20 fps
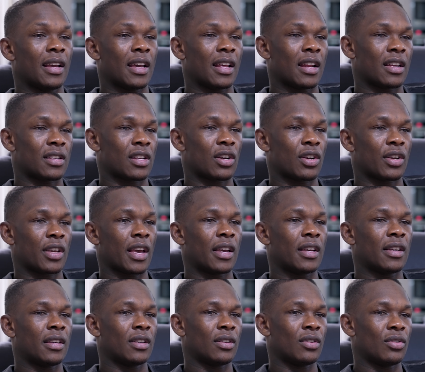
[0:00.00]
and I was like,
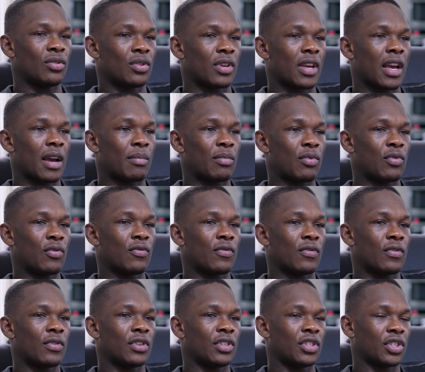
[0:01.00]
okay, you can't
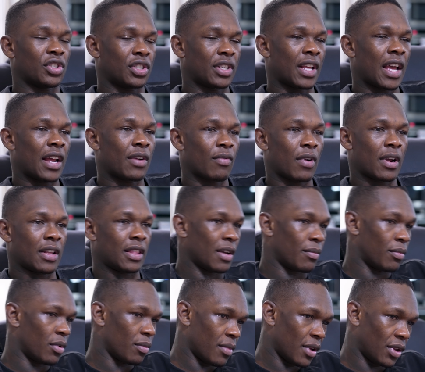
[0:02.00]
move. Just stand right there,
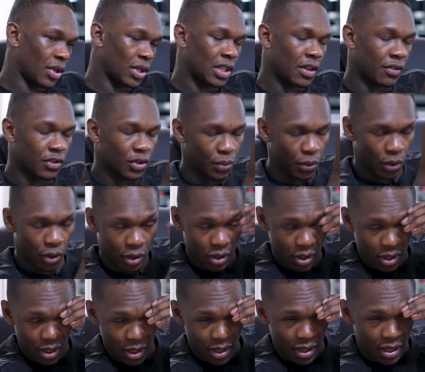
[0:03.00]
but make yourself smaller.
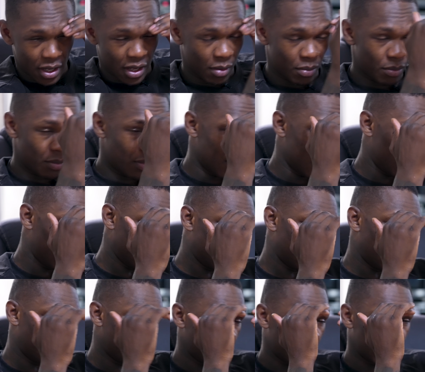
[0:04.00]

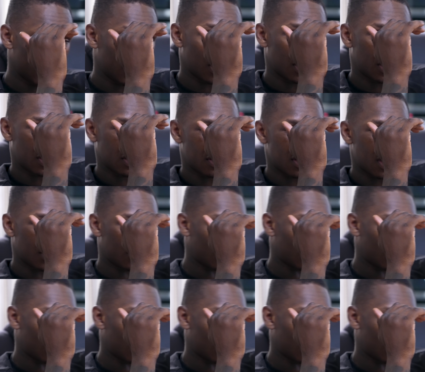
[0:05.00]
Don't be a stationary try.